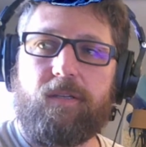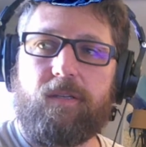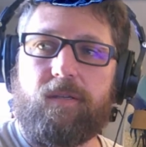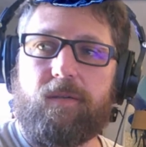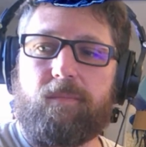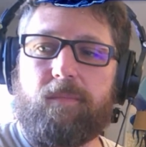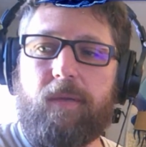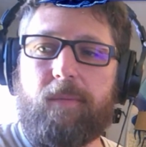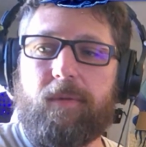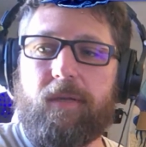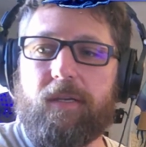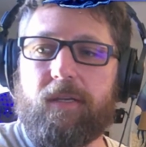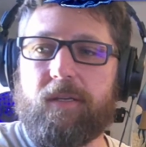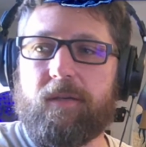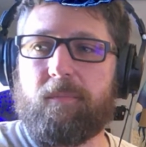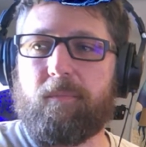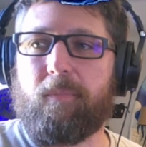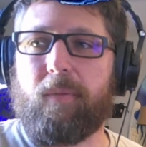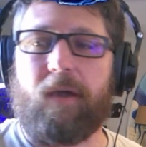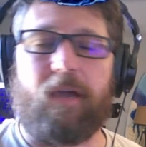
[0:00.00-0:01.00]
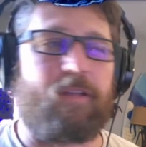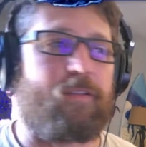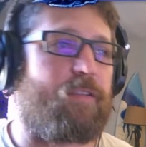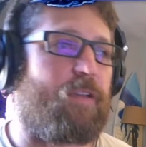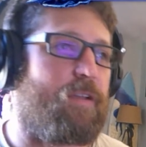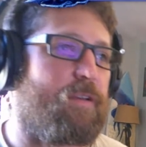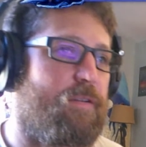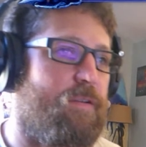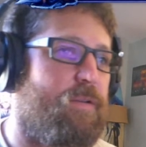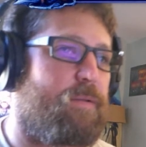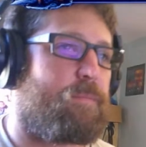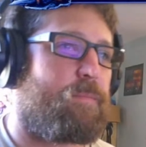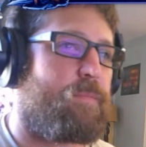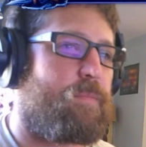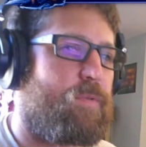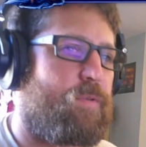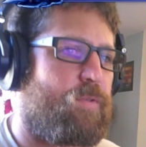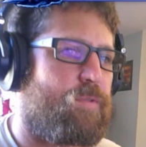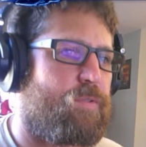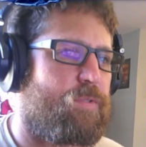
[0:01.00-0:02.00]
Maybe I need to back that up.
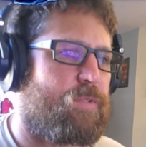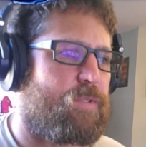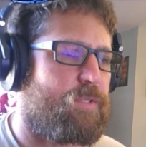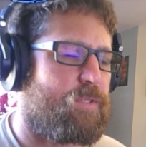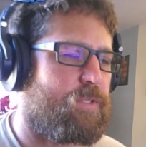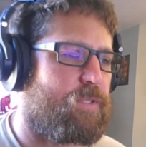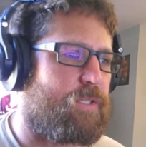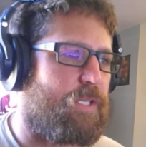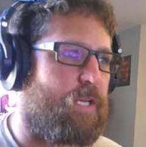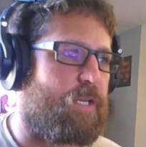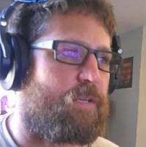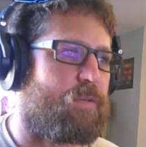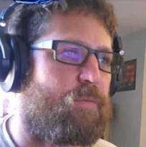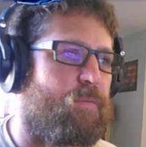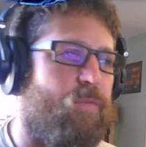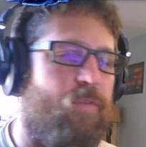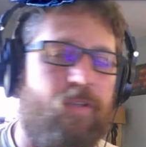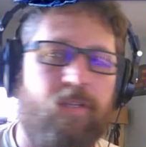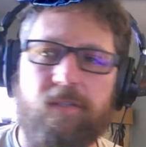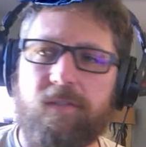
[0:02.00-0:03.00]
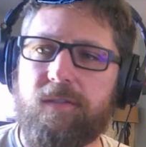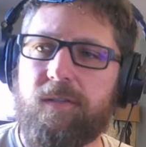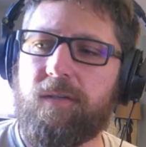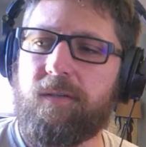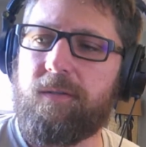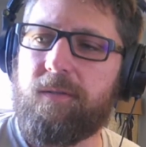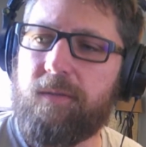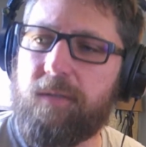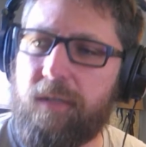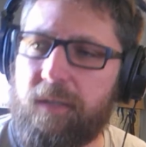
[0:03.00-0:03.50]
I don't think so.